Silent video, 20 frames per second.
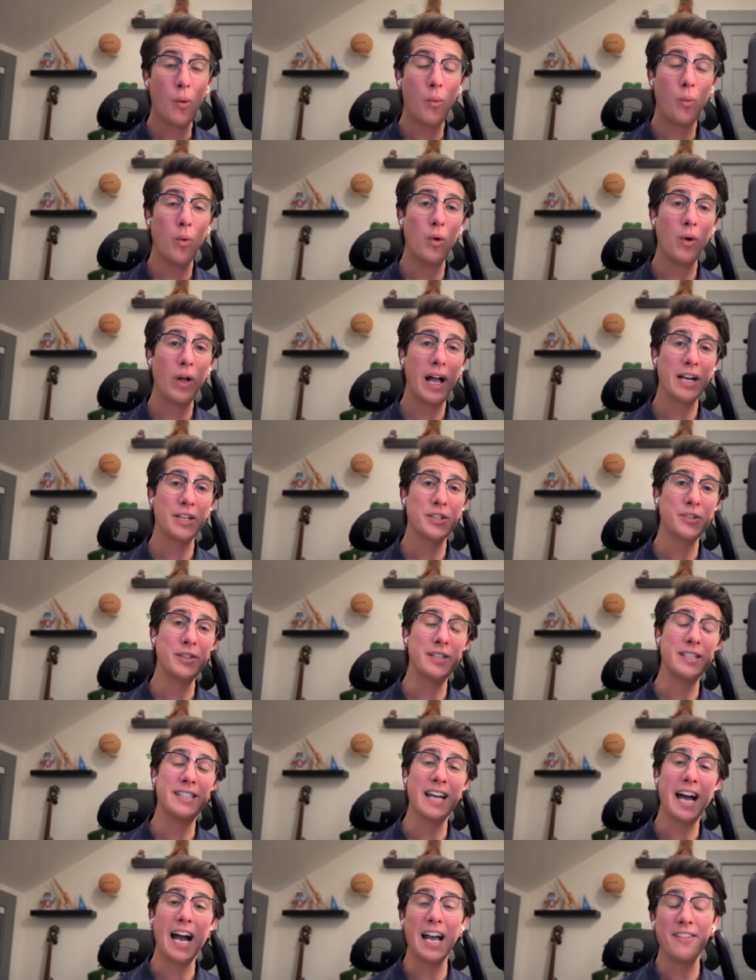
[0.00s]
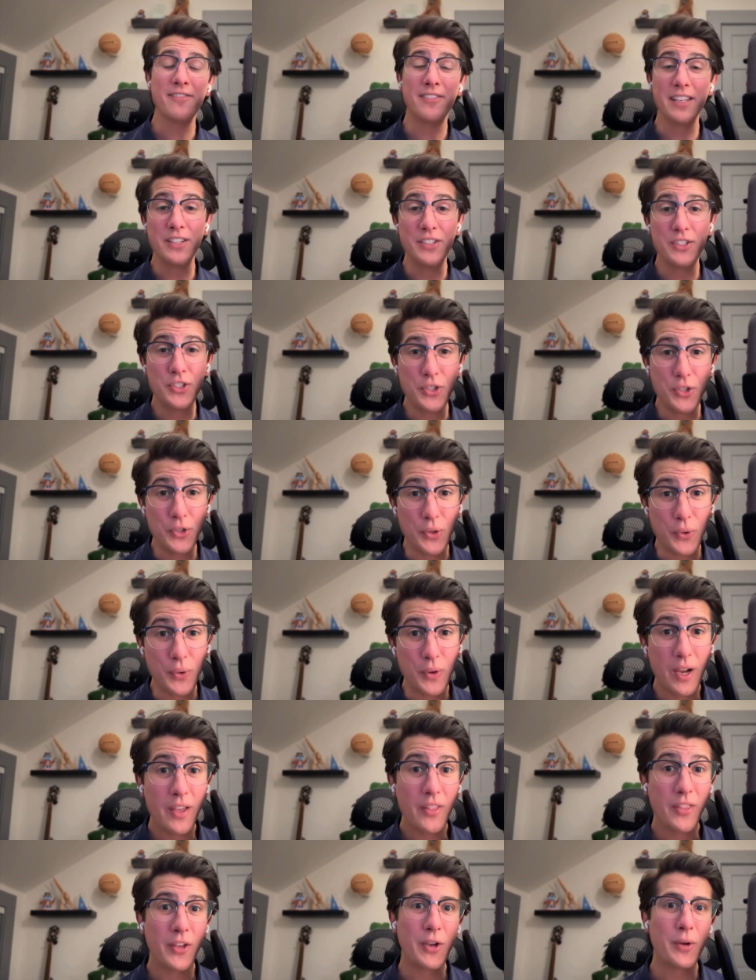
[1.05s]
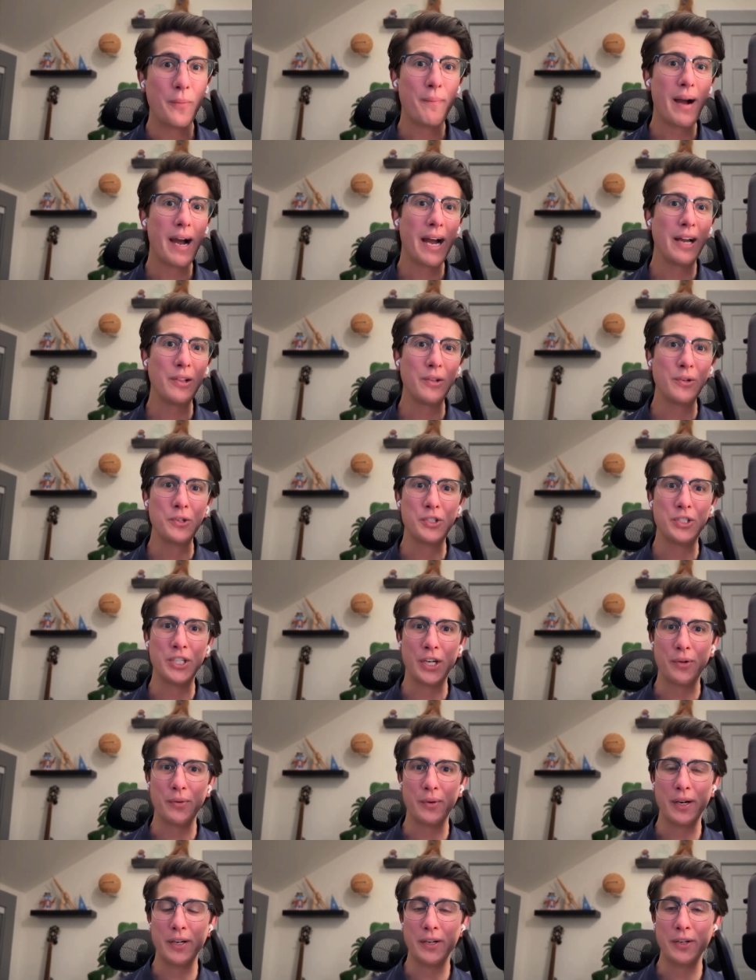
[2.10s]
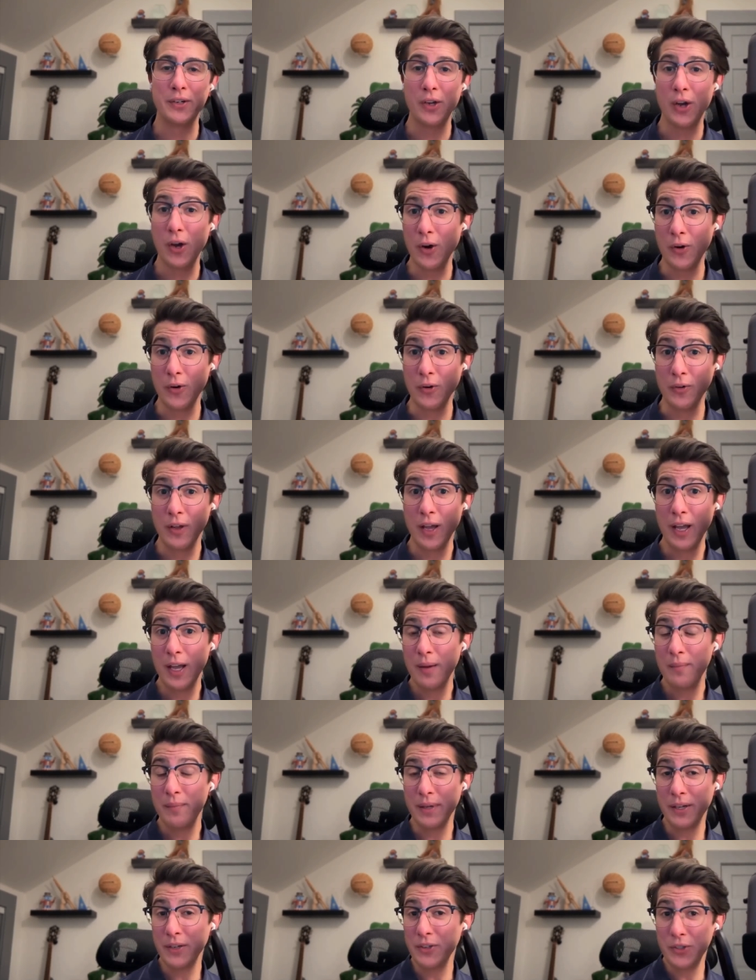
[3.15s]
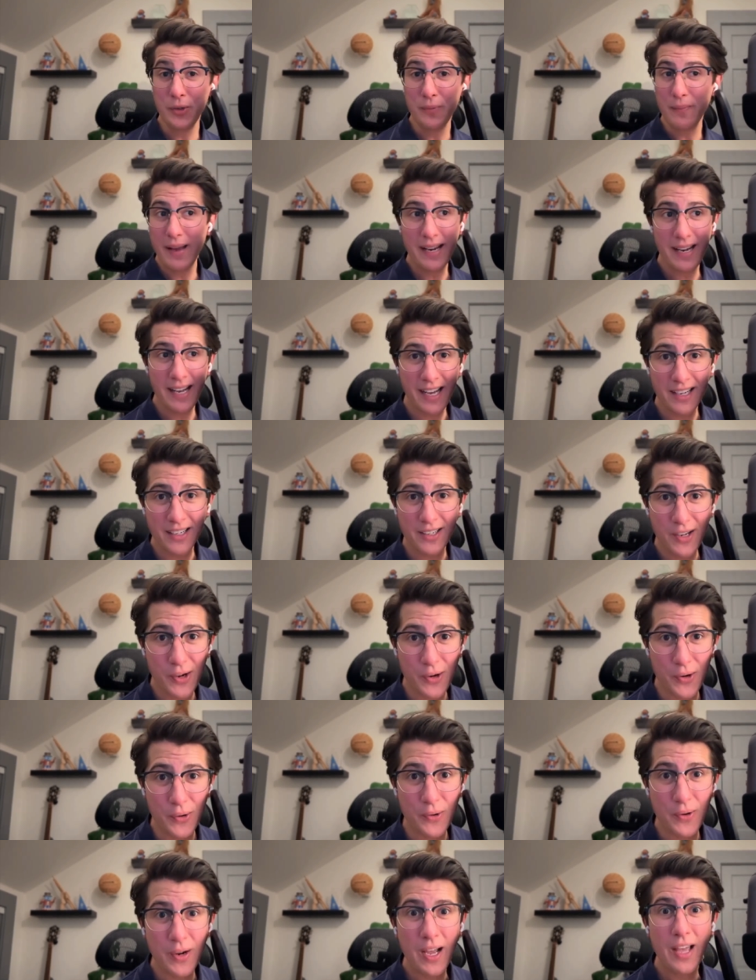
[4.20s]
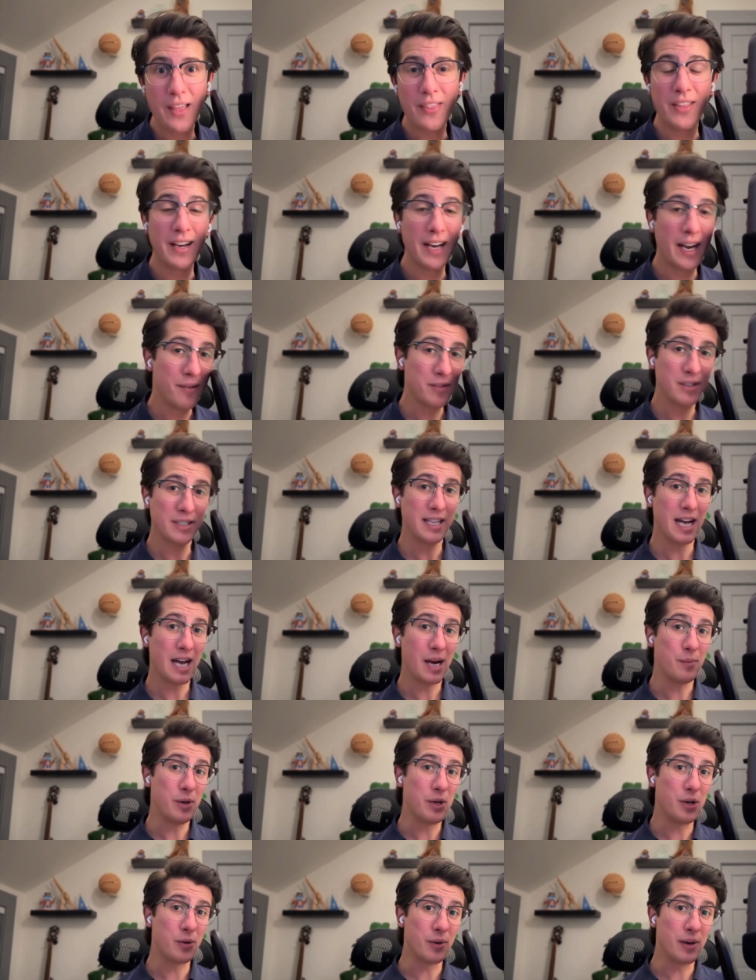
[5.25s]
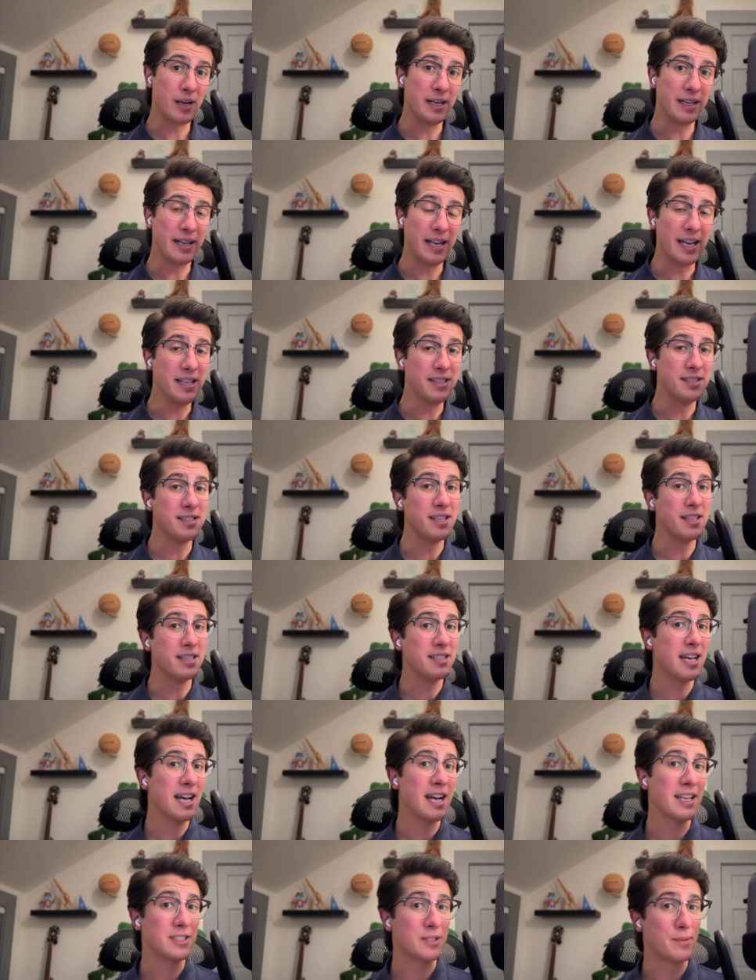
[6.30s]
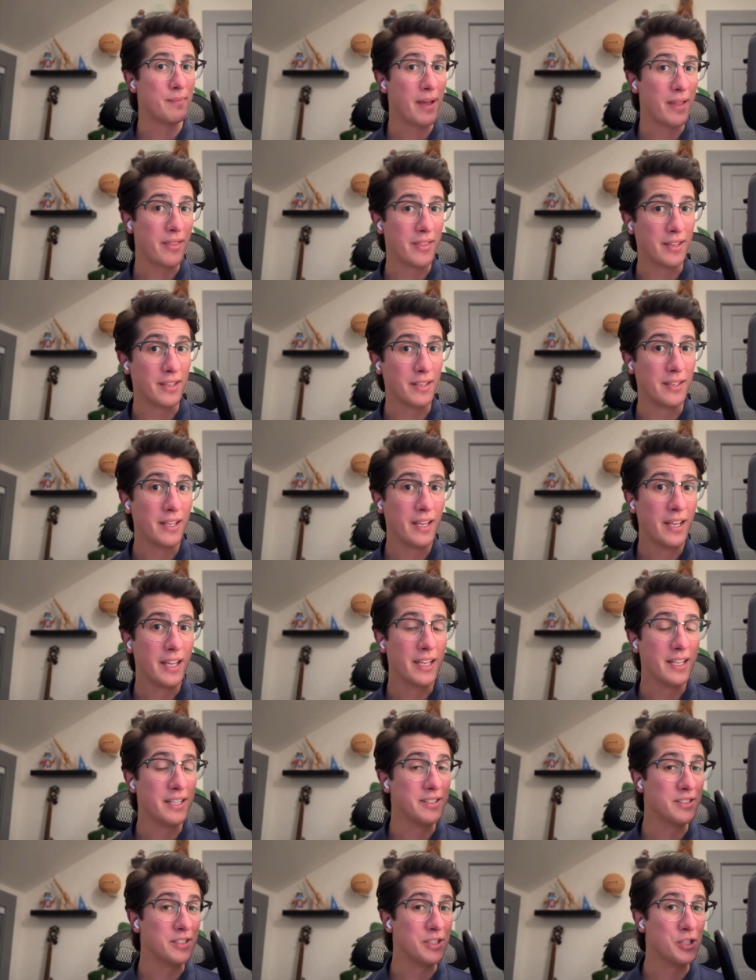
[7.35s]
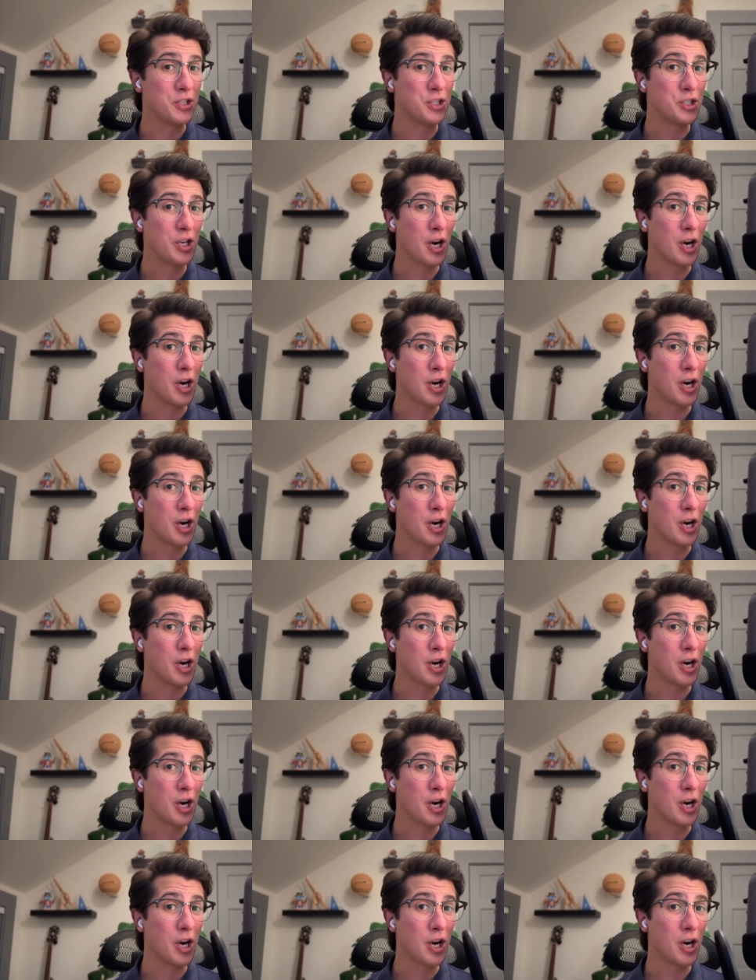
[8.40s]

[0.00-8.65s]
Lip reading: we'll actually dive into the compiler-generated code, because you may not know that every time we create an async task method in C#,